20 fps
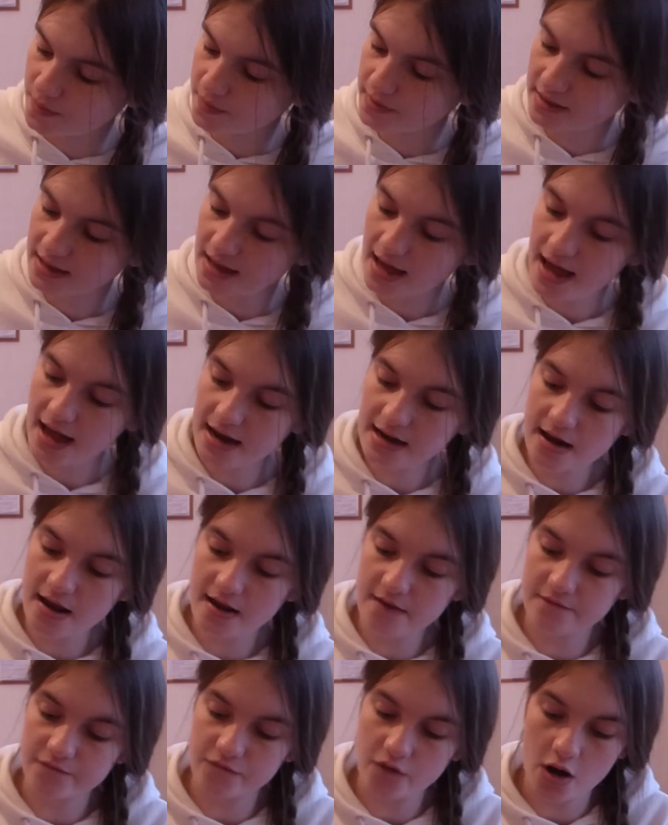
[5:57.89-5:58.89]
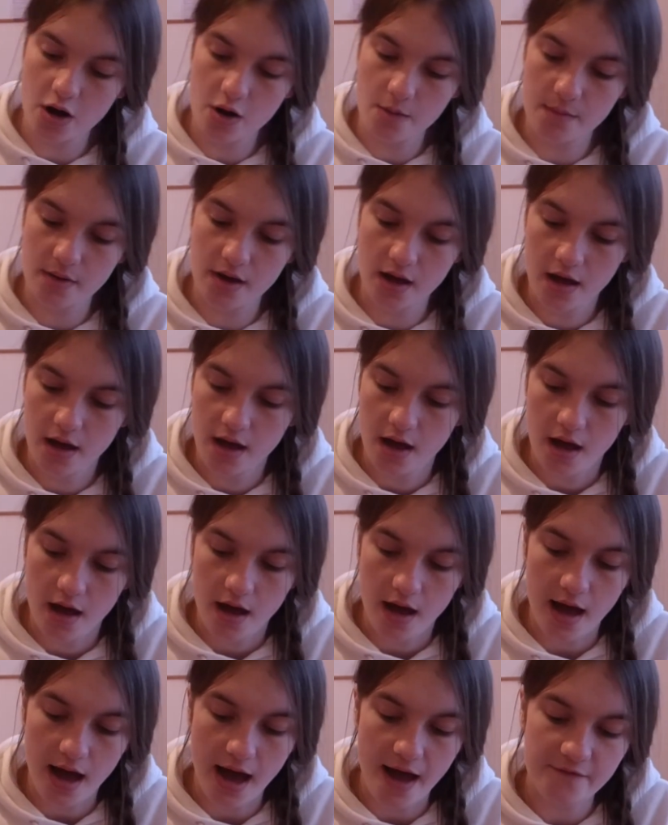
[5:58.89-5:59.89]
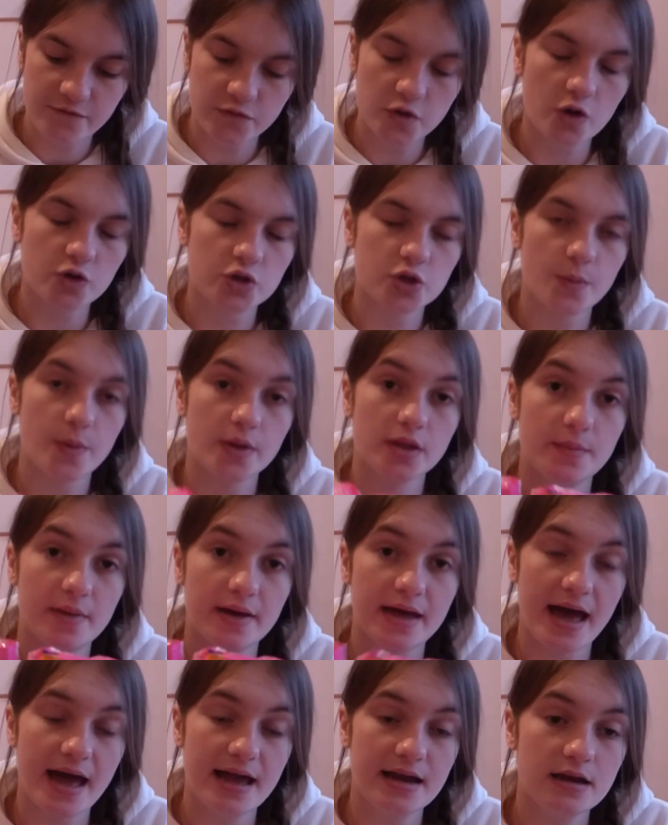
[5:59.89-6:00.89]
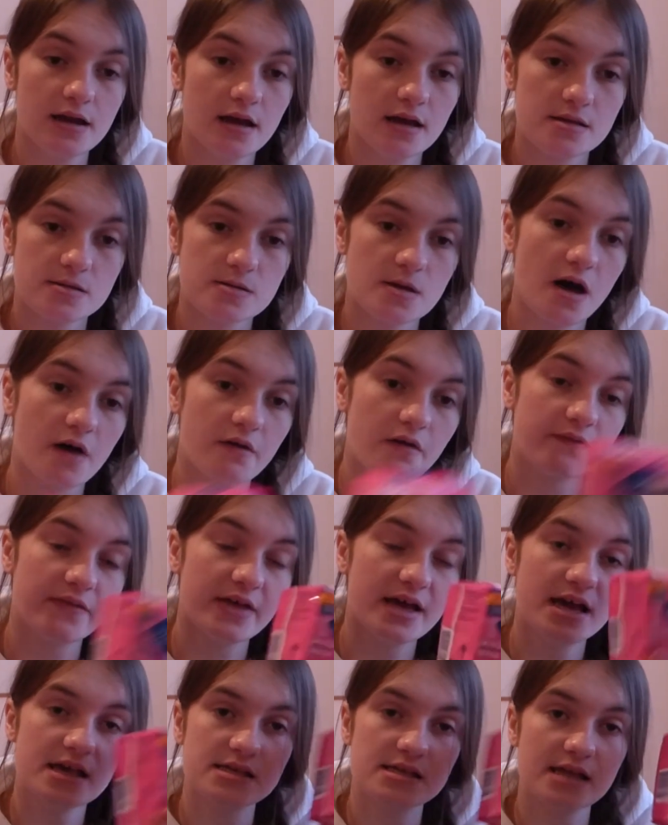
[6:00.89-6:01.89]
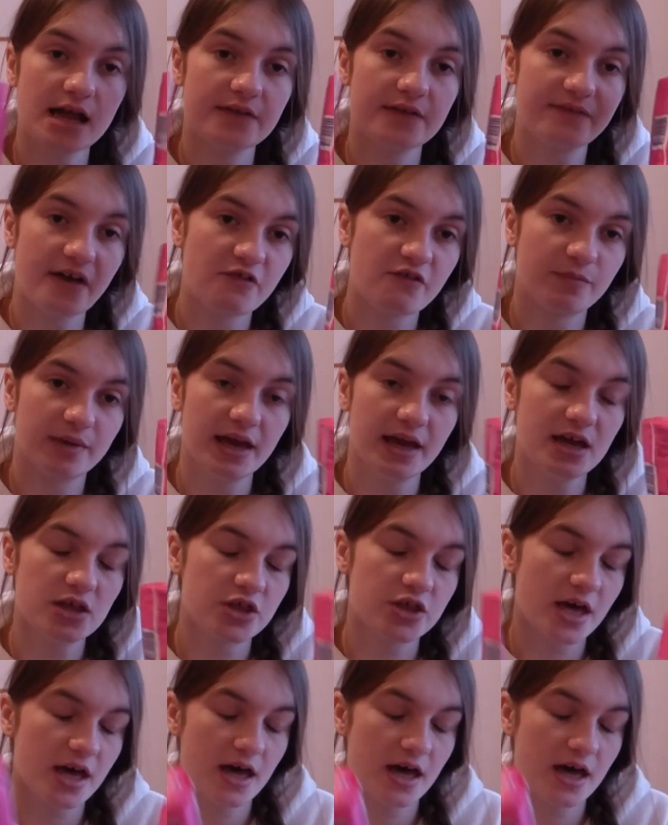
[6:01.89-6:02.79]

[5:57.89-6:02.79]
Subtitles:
up them again from, I've stocked up on them again. So I've got these 95p each